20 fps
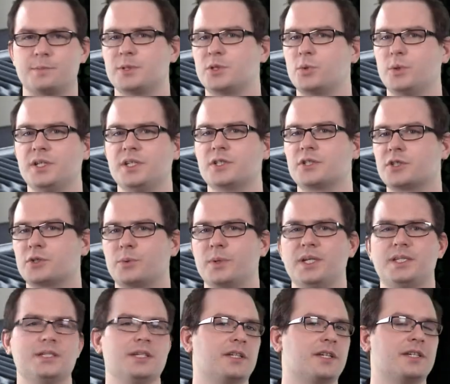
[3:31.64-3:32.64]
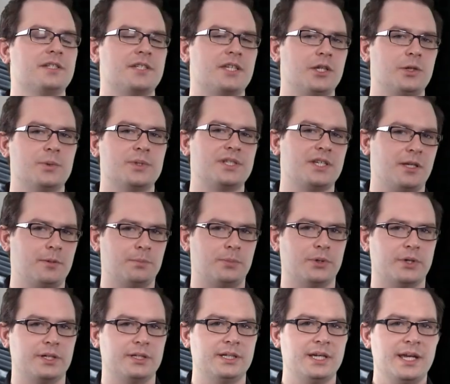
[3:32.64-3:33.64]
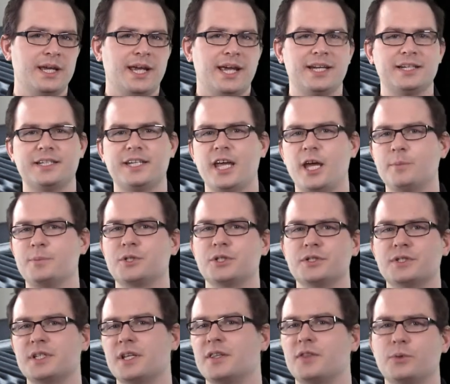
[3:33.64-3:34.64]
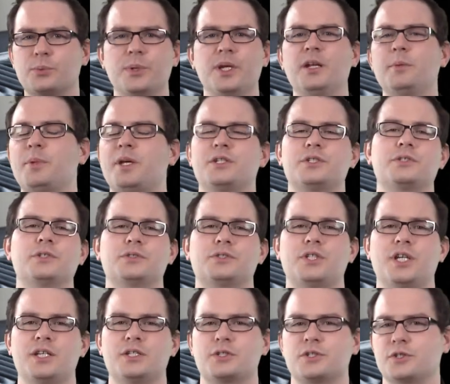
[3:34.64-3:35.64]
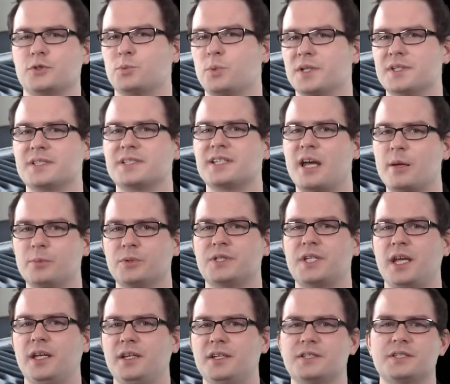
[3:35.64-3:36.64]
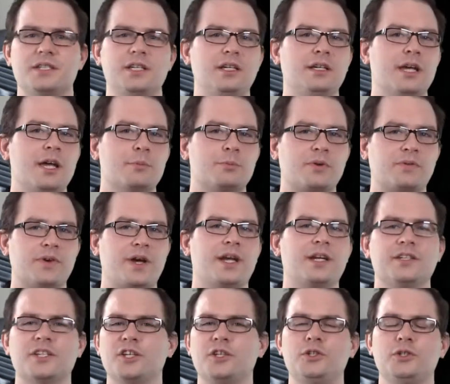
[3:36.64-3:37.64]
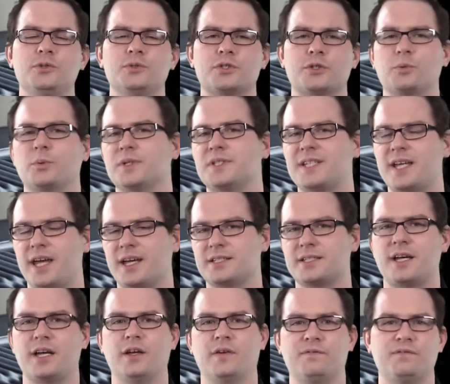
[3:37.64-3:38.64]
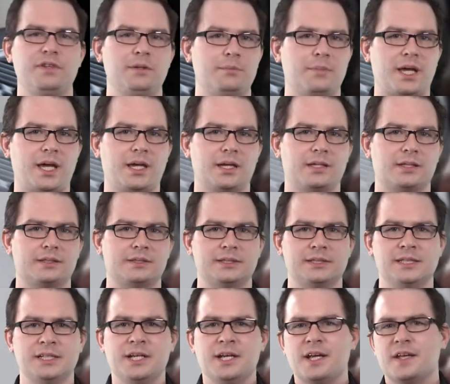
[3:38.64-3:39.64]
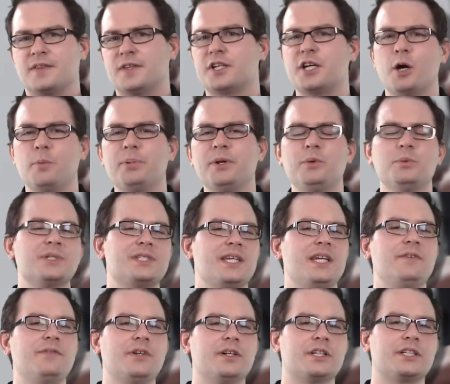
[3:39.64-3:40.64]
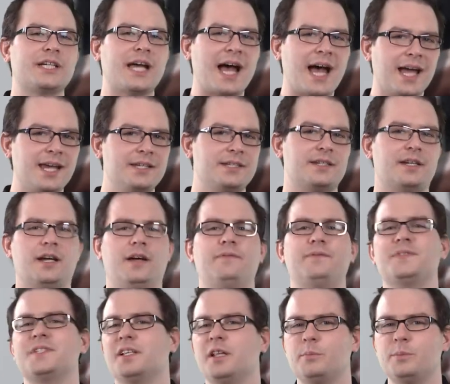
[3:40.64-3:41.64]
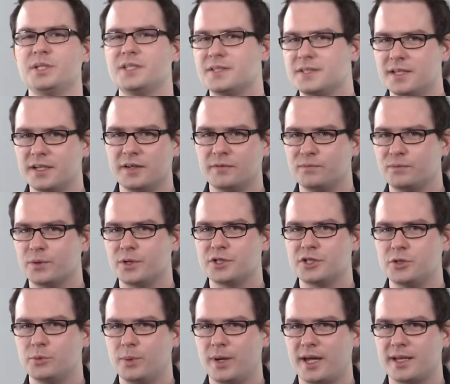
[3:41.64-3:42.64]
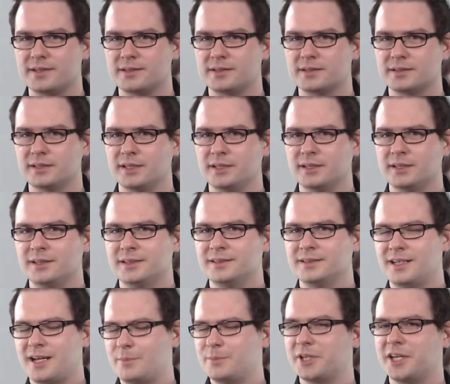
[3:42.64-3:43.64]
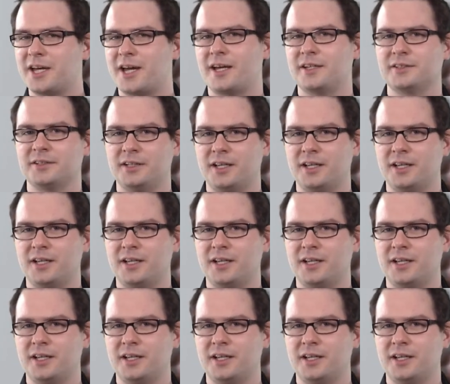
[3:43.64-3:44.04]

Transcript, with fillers: between discrete and continuous input and captures three-dimensional gestures while simultaneously providing the user with tactile feedback. The company was even kind enough to let me sit in for a duet. I'm the guy on the